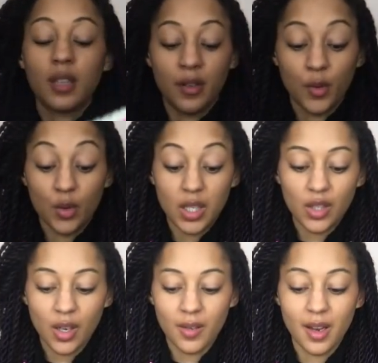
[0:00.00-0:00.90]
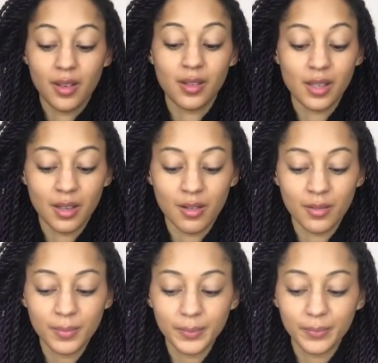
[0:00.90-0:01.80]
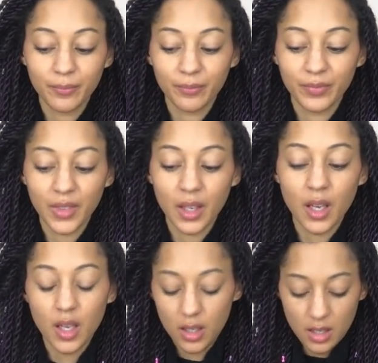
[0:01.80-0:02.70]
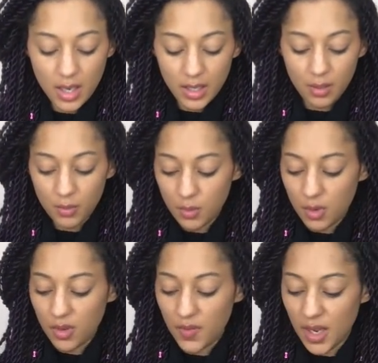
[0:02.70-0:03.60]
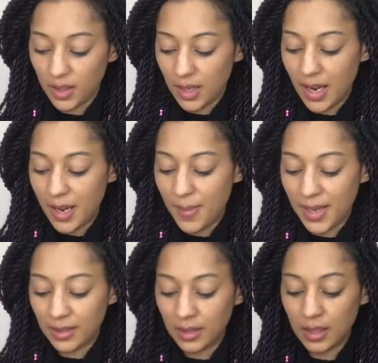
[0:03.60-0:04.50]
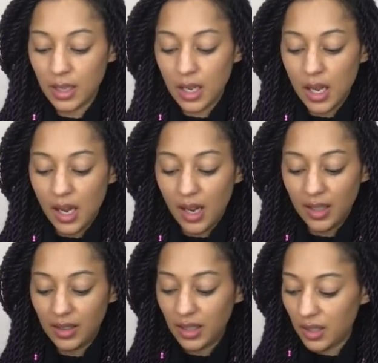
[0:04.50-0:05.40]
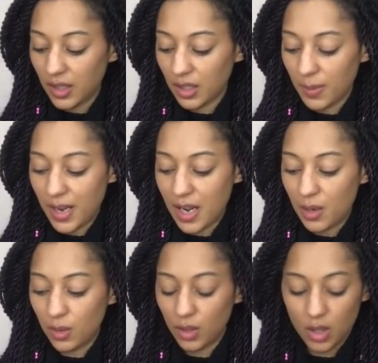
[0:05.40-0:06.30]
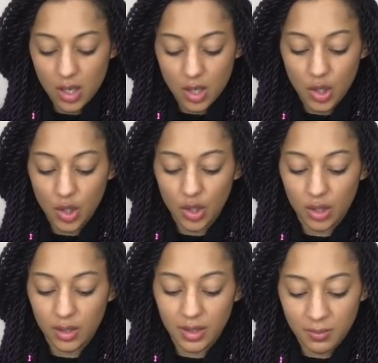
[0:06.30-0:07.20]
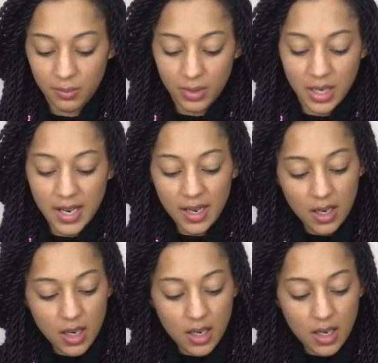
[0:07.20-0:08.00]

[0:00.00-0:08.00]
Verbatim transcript: that I've already sewn the ends in on so that I can remove that entire band. I did think about just simply